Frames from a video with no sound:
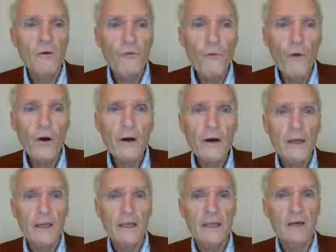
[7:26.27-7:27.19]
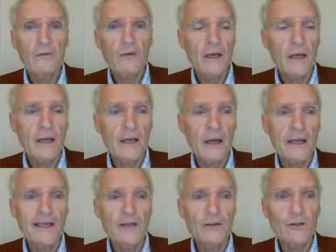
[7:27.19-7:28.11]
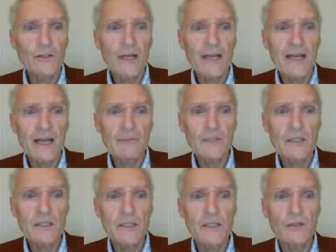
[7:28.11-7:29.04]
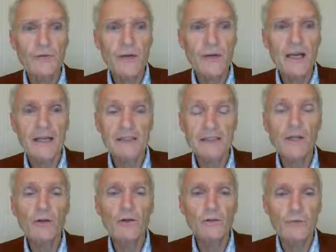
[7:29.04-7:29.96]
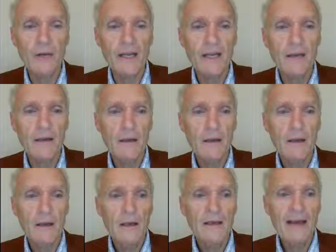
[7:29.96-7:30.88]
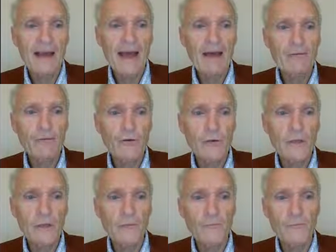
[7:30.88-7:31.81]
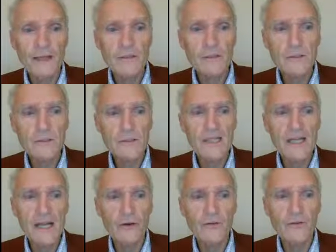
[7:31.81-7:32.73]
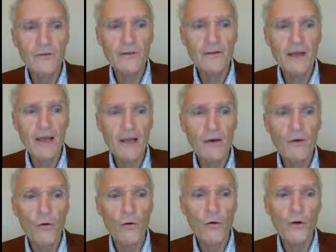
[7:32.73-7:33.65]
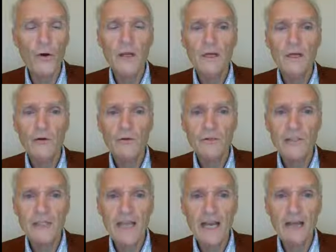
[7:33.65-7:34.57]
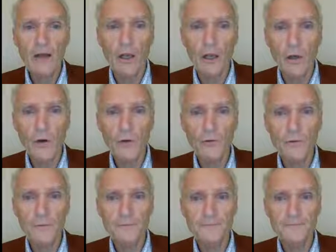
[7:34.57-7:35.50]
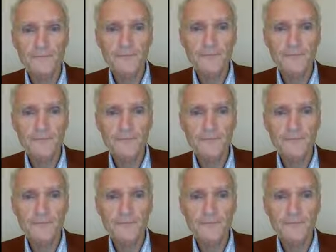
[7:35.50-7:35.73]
before giving a ketogenic MCT drink, a single drink, then after the mixed C8 and C10 or C8 alone.